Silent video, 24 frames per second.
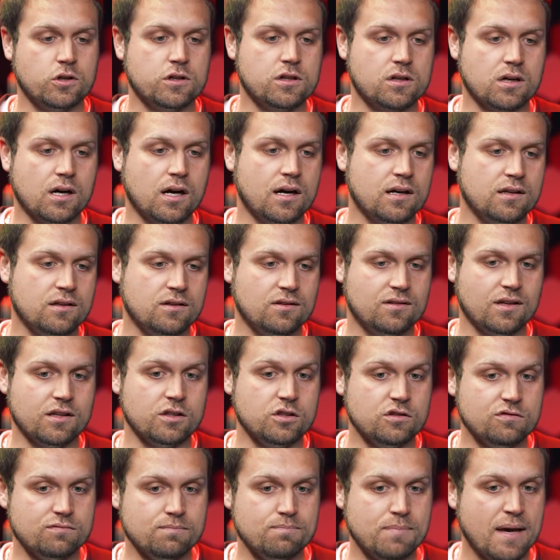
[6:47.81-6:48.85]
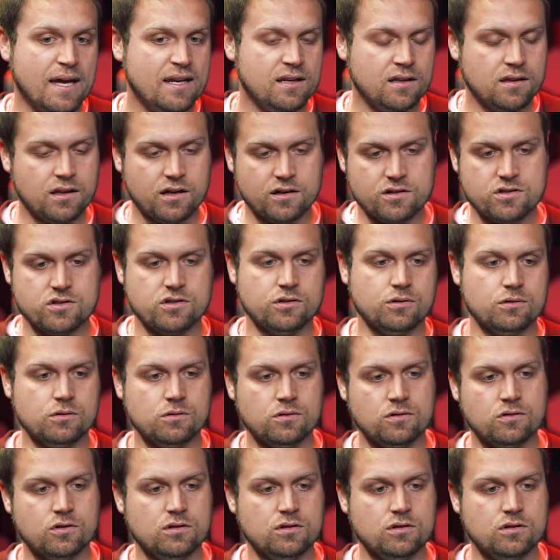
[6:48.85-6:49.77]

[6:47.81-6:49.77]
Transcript: your audience that you've been in their shoes,